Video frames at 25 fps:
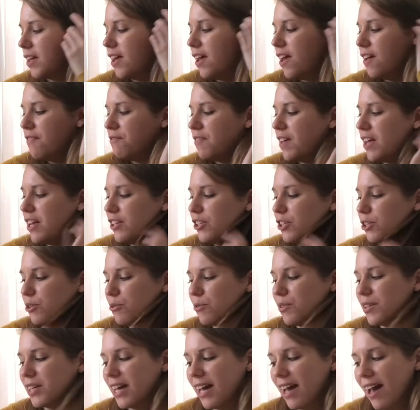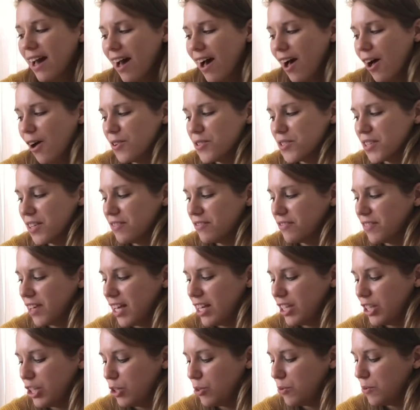Thank you, cows, and
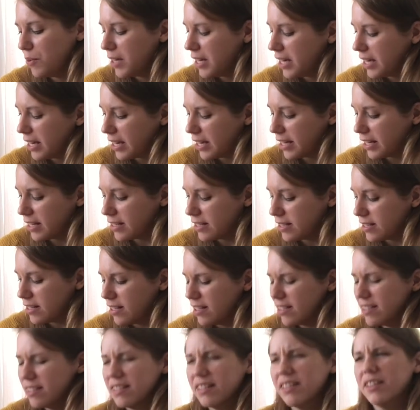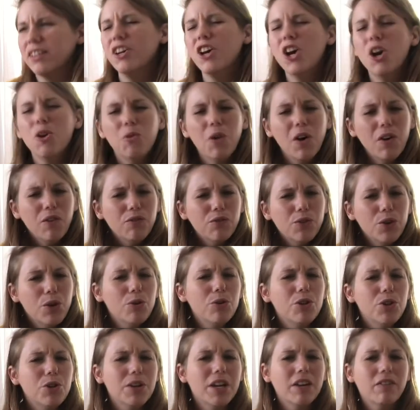thank you, hens. Let's see, what food
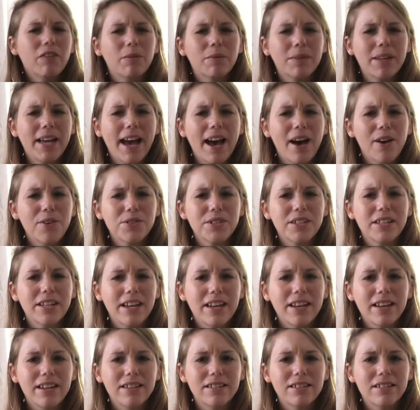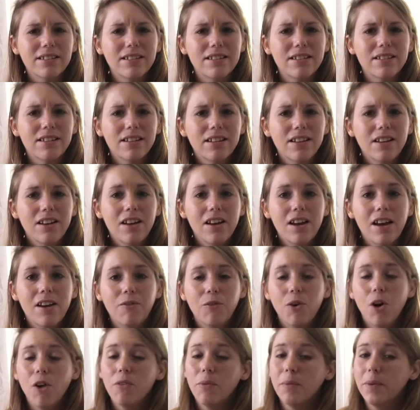do you get from cows and hens?
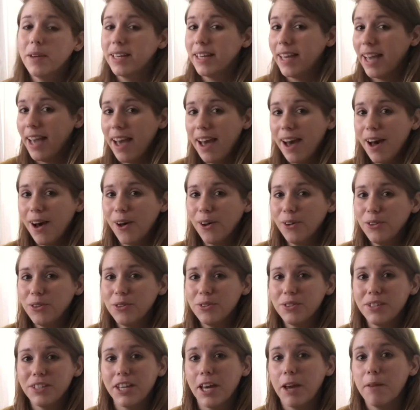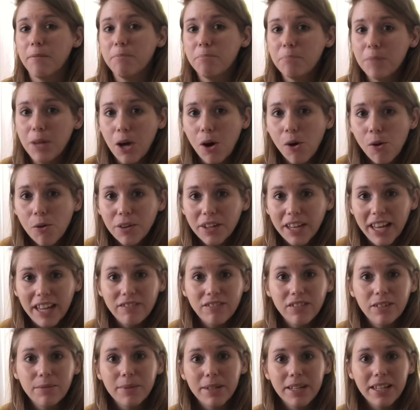Well, from a cow, you can get milk, and
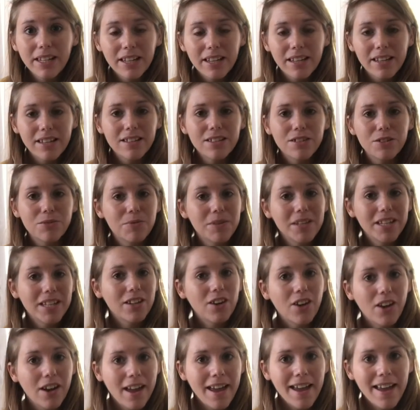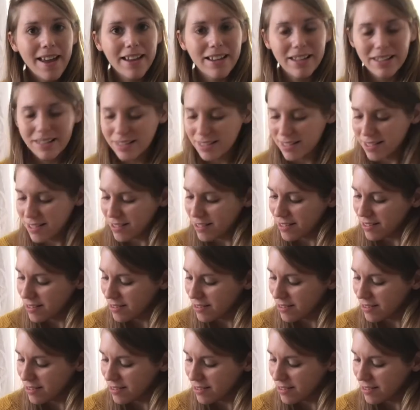from hens, we get our eggs.